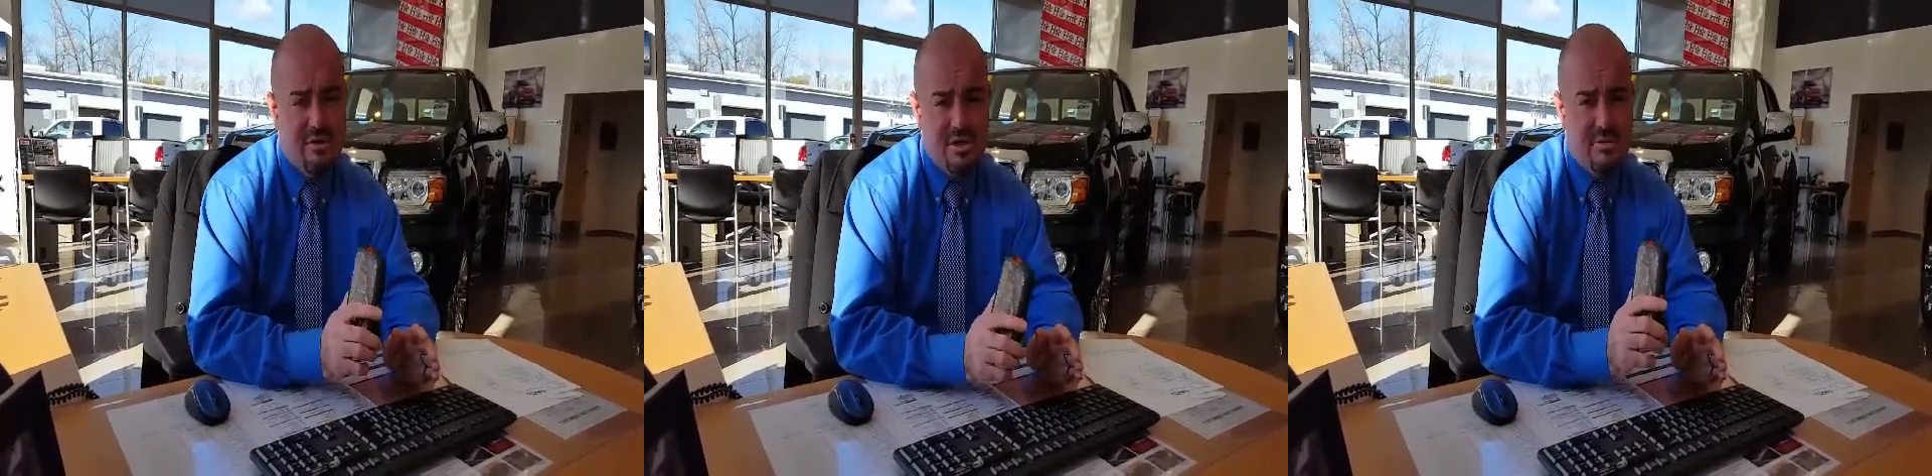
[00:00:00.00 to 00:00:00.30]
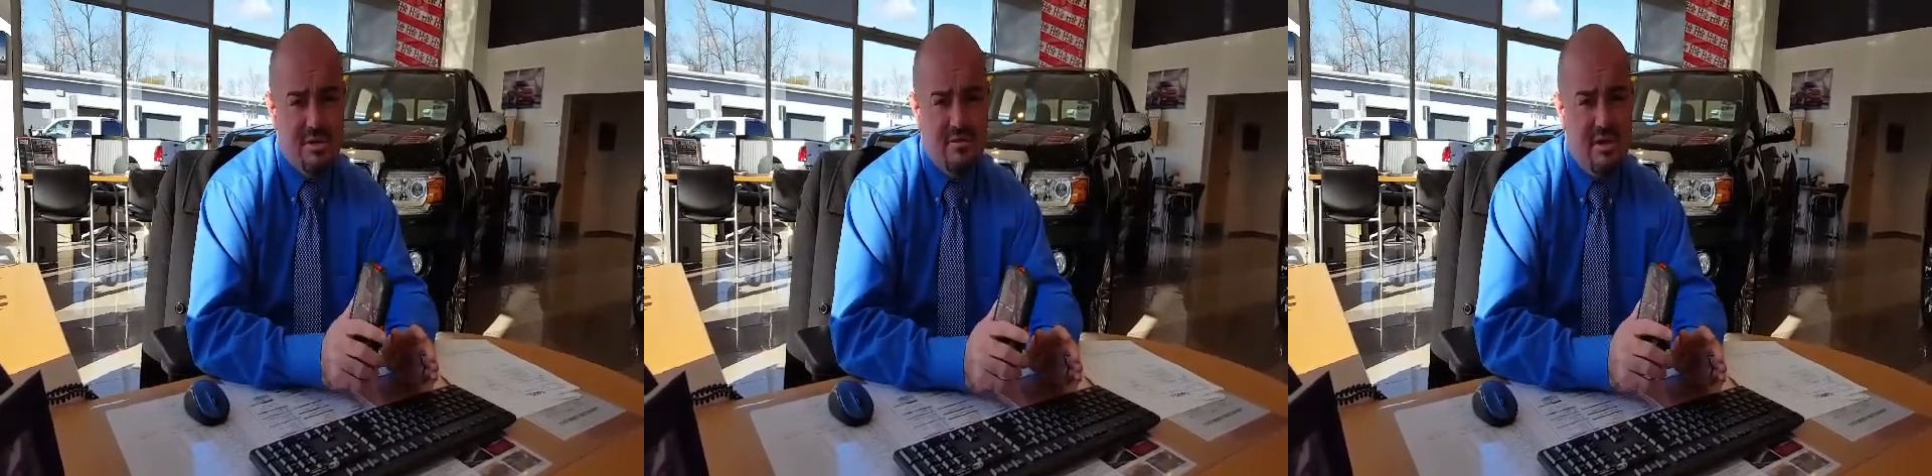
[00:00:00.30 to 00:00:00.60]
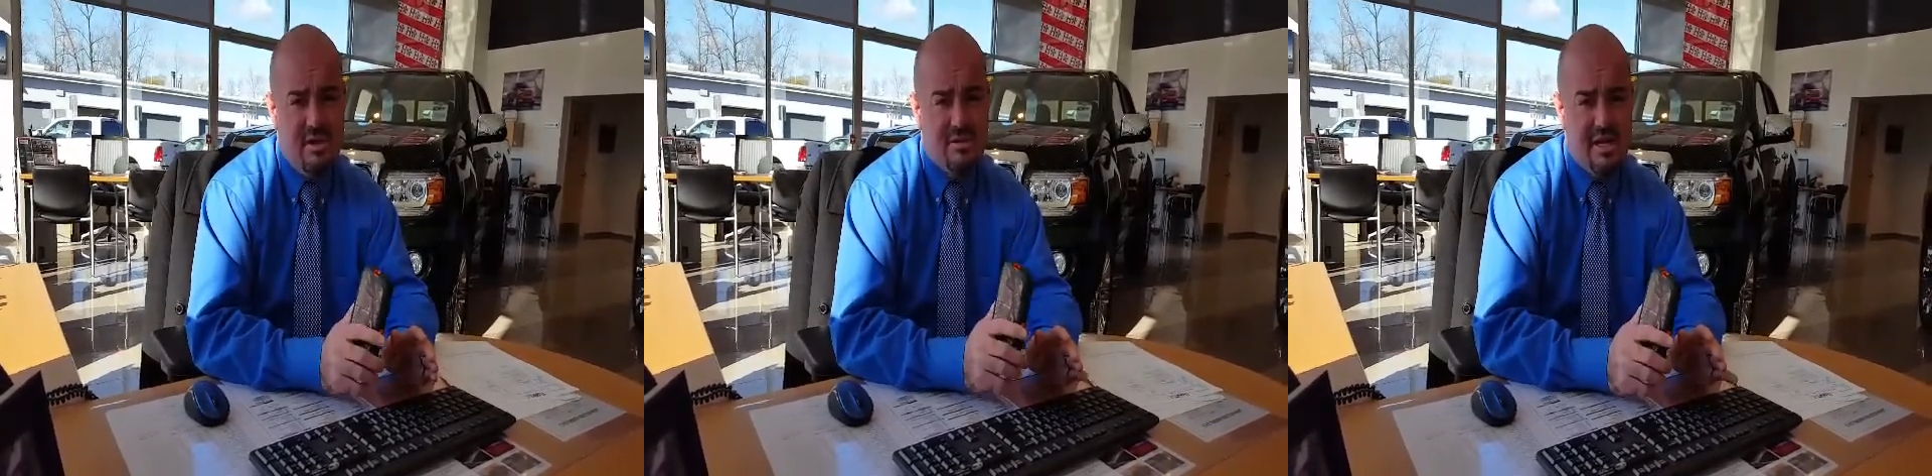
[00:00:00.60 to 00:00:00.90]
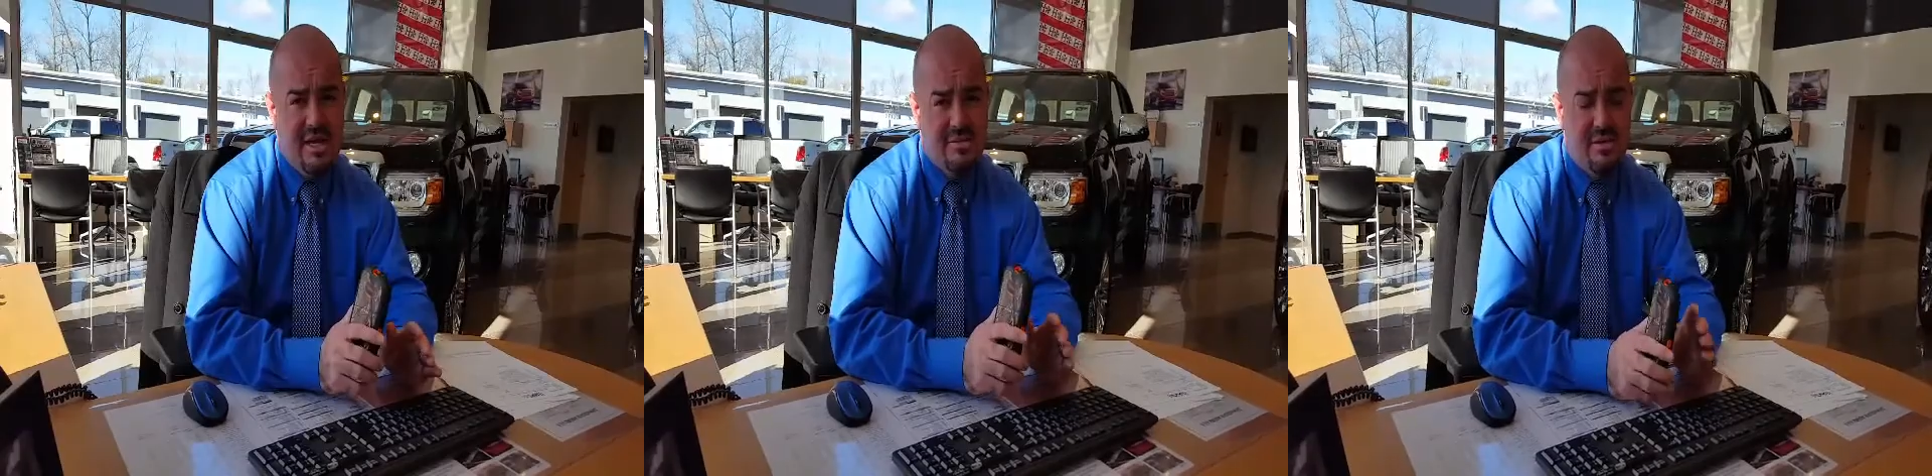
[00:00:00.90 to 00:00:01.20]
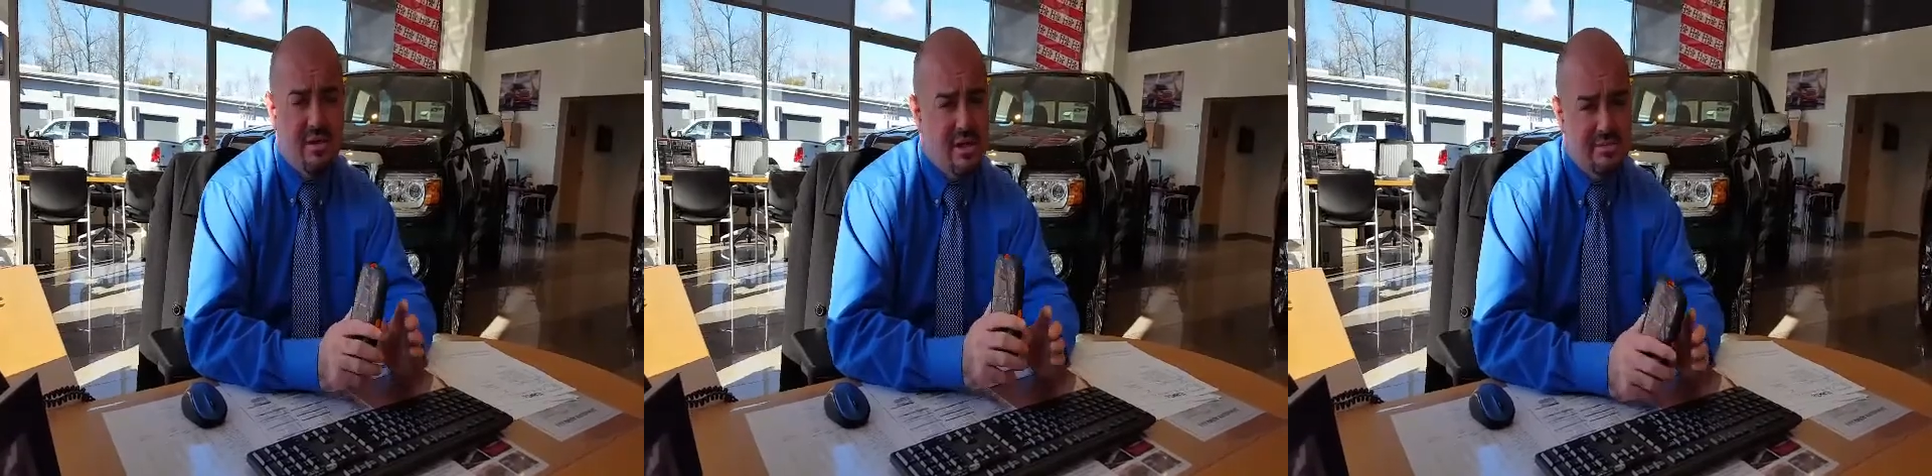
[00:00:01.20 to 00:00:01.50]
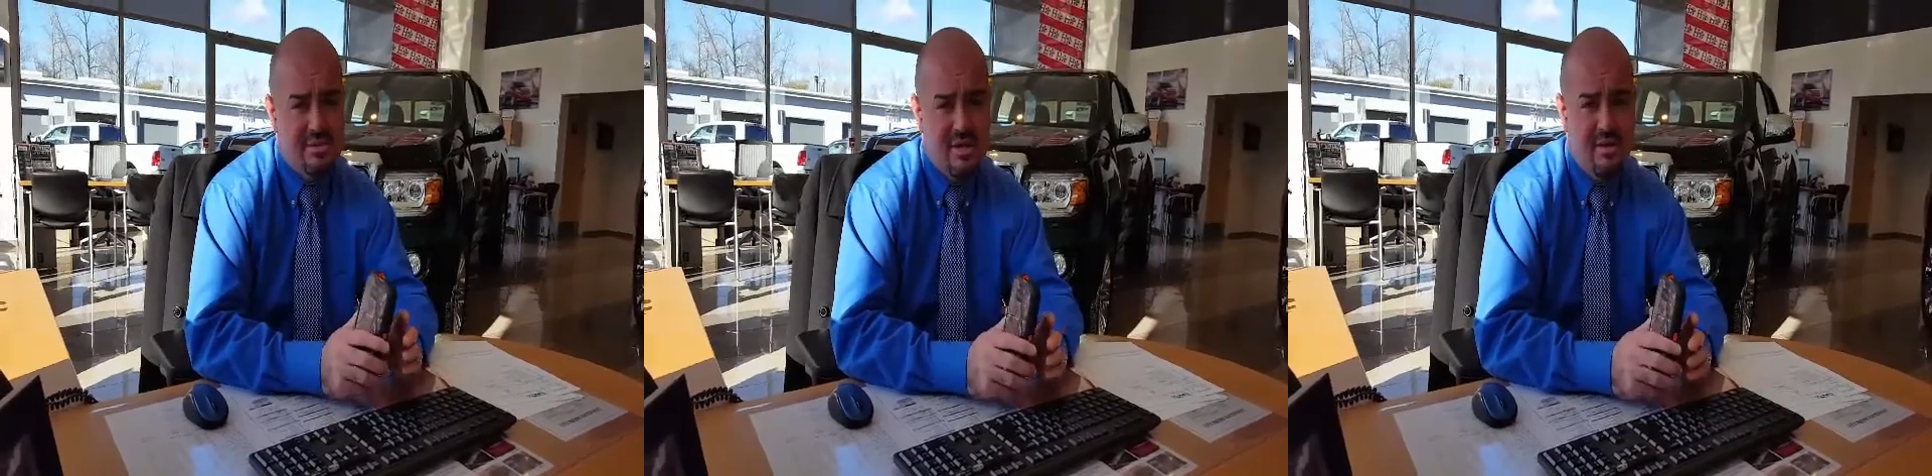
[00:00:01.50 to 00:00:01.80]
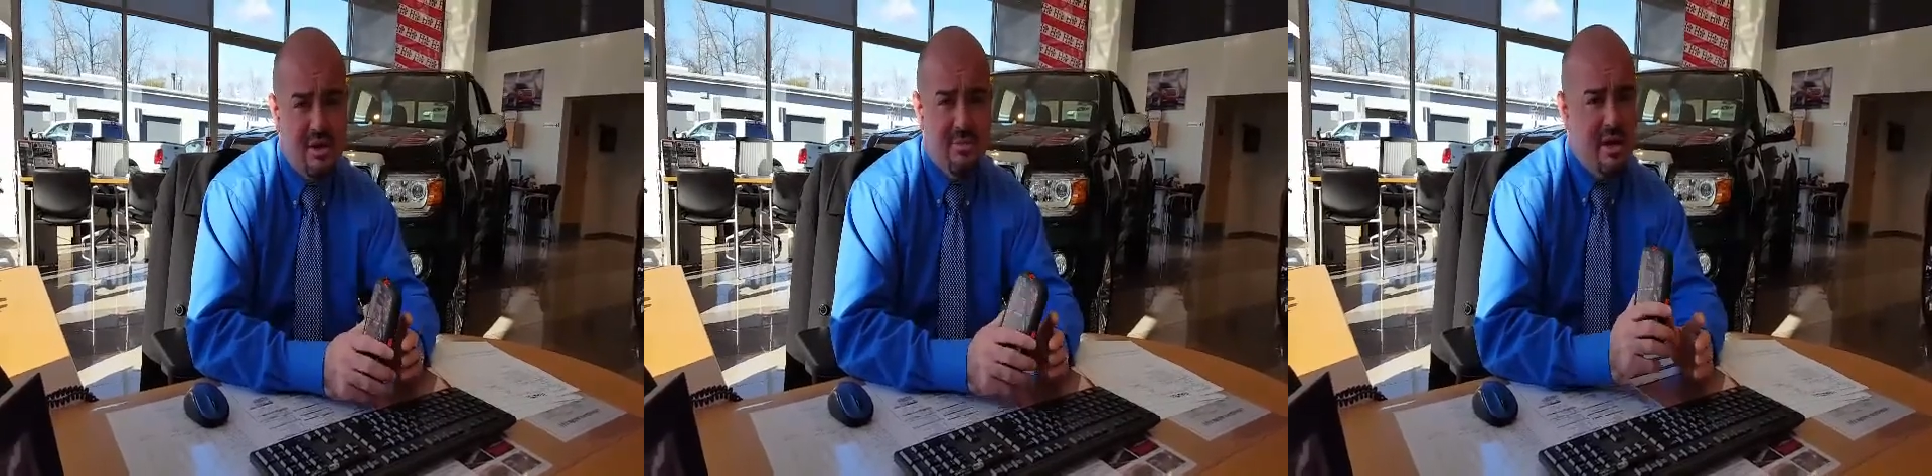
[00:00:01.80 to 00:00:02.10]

GMC vehicles, guys, for your customers out there.